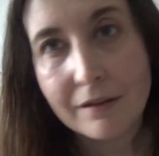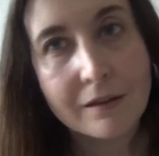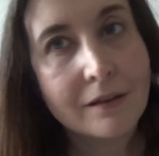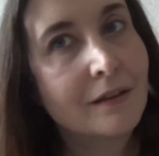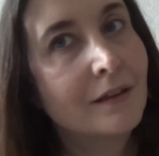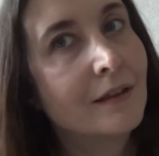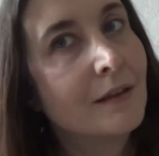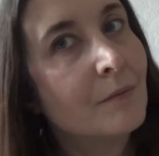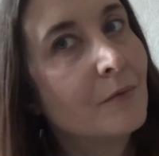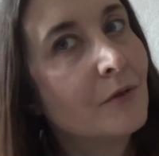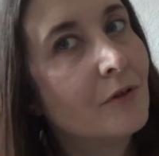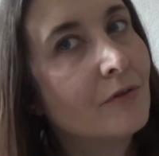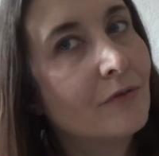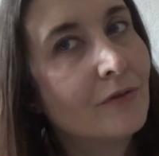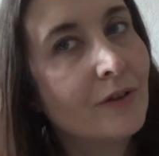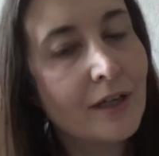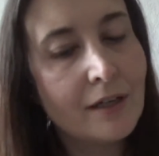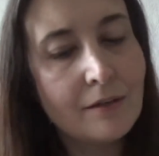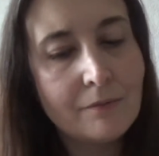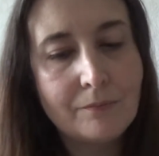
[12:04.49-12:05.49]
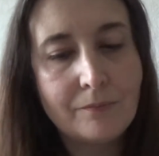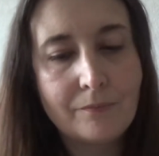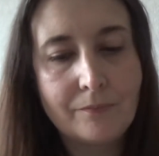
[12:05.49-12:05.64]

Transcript: glimmer of it.